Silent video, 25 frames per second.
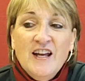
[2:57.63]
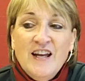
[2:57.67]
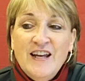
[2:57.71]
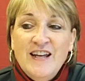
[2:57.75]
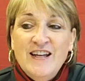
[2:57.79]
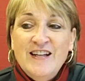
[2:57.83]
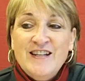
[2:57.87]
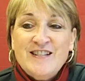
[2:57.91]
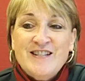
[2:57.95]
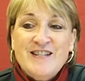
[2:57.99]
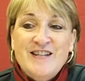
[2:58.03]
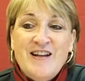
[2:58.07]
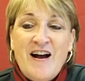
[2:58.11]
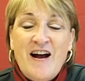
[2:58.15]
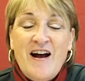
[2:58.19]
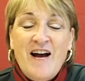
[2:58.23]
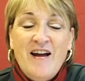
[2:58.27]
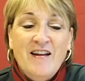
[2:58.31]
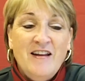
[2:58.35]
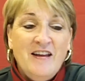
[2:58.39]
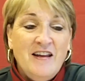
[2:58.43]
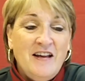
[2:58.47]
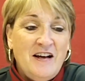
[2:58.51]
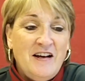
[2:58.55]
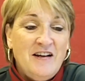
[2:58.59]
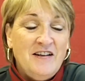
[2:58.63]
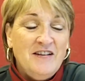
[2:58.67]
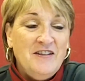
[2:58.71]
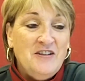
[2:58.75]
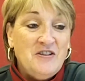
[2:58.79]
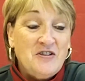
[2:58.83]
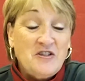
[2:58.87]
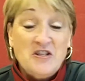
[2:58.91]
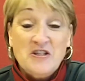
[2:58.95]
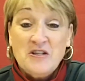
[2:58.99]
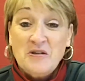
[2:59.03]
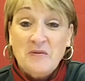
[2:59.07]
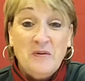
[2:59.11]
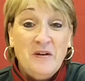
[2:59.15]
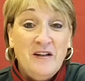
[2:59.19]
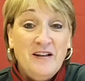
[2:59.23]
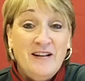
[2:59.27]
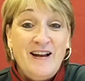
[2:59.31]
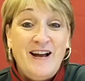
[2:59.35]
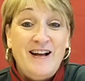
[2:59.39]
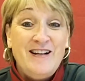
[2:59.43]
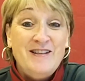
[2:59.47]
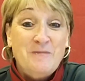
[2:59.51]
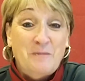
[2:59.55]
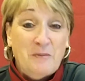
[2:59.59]
is not, you know, she's a really
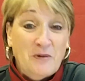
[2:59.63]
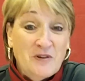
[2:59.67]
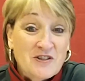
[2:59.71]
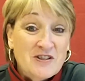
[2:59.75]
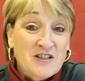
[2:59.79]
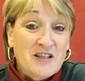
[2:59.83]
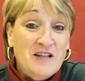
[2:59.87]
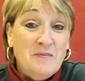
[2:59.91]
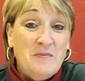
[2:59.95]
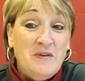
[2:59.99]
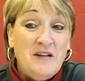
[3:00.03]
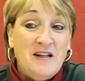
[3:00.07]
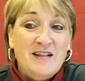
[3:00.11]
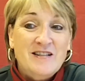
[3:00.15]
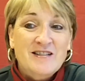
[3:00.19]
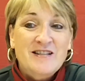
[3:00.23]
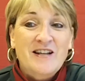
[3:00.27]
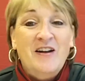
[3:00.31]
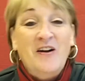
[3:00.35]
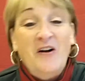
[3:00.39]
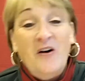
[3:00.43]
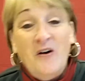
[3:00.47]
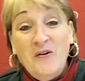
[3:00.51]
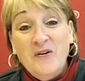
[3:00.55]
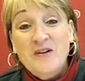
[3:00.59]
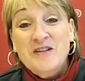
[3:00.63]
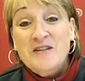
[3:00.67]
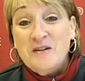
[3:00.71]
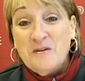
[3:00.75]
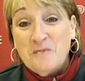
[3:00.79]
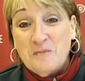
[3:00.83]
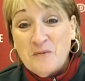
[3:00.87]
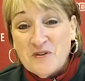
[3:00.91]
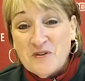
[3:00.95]
nice person, but that's not always her